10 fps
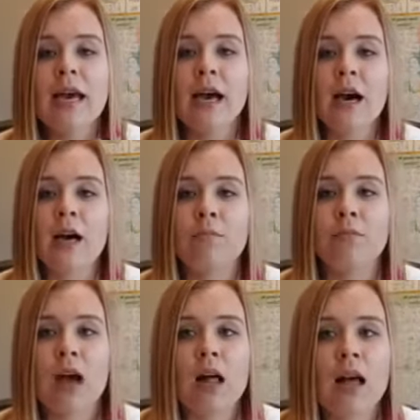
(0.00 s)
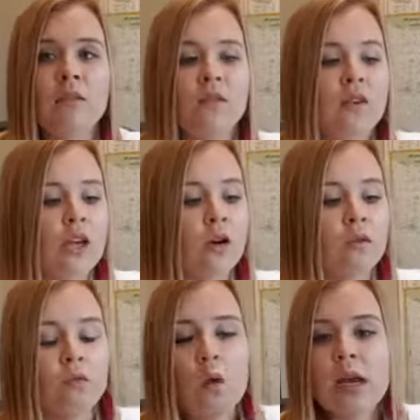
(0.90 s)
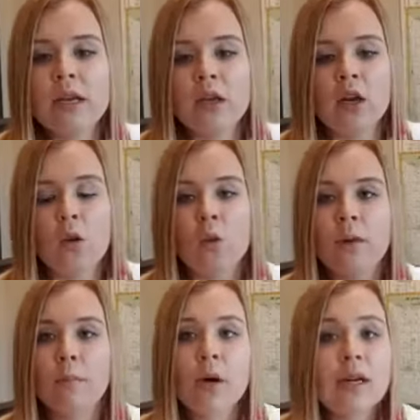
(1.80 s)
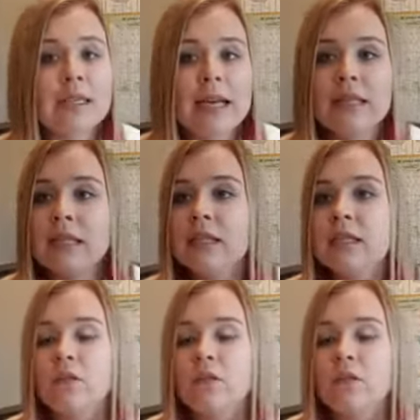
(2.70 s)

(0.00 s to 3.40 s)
I'll have a video of what a perk test is.